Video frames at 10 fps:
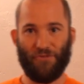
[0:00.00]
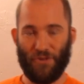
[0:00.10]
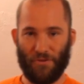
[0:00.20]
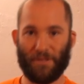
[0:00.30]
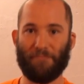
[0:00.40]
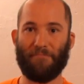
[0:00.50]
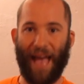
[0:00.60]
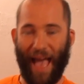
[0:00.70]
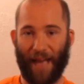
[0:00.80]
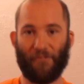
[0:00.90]
use a
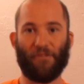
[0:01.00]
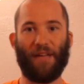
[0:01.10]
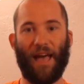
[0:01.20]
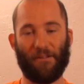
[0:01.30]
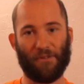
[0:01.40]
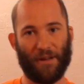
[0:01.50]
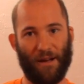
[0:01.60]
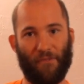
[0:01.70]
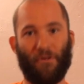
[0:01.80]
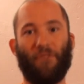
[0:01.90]
Mac for data
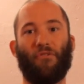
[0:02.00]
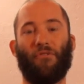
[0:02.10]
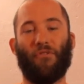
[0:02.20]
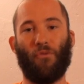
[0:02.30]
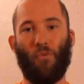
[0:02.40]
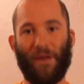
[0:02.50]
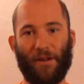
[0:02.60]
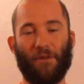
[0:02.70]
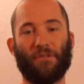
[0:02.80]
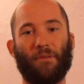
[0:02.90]
recovery for, for
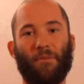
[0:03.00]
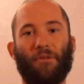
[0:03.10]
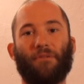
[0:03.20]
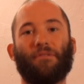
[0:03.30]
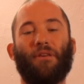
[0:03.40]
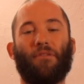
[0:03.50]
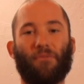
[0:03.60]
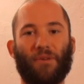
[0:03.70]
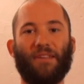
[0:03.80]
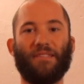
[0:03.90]
Windows computers. The
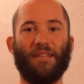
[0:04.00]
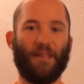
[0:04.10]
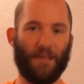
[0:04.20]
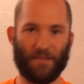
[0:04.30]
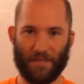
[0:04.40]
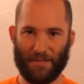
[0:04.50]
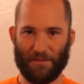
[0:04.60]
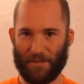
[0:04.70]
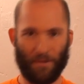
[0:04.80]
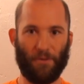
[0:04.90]
reason is, is
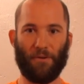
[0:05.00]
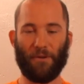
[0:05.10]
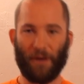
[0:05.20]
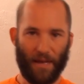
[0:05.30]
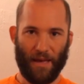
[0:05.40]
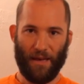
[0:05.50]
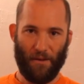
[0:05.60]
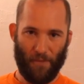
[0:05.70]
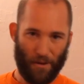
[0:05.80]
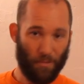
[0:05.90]
there's a whole,
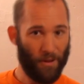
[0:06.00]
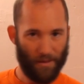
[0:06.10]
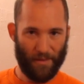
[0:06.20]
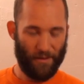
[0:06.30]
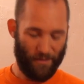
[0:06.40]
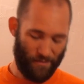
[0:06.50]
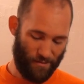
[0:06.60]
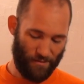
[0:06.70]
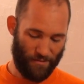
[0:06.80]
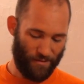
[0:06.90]
when you plug the,
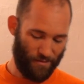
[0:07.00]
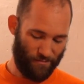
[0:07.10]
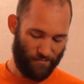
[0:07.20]
the, the,